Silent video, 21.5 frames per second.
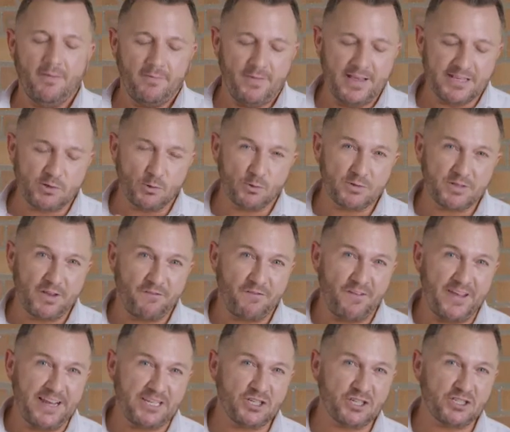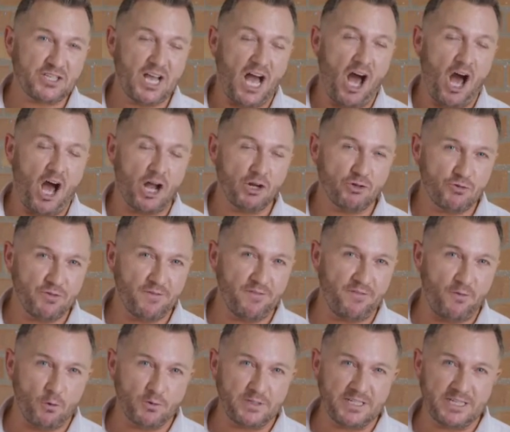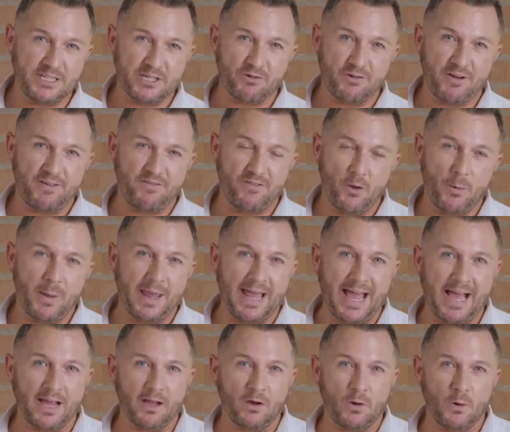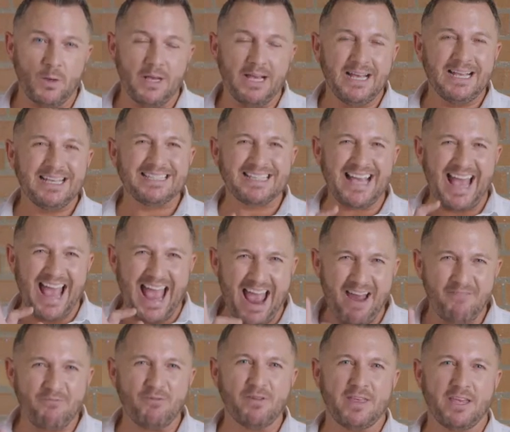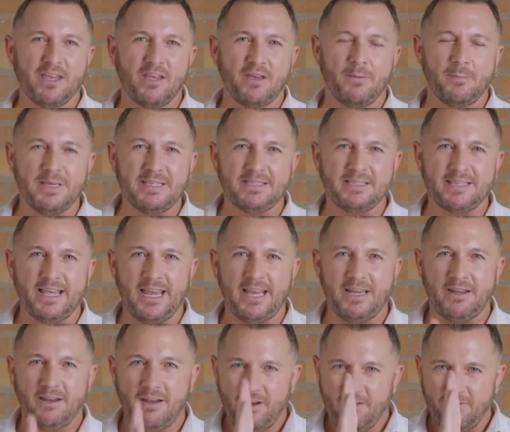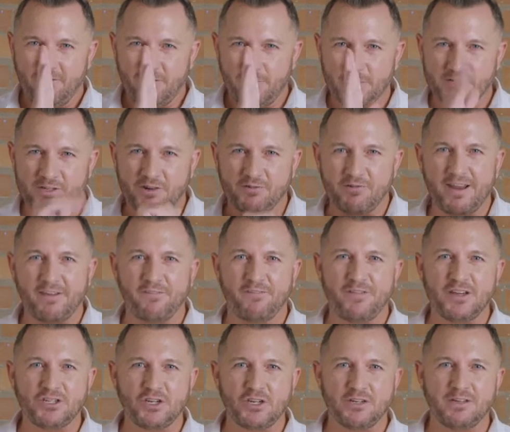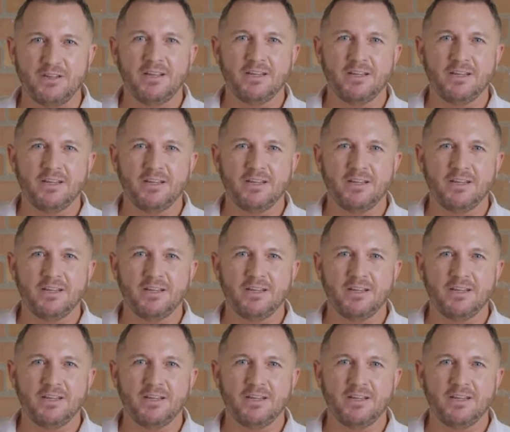This also features a 140-degree viewing angle, so everything can be seen from the direct vision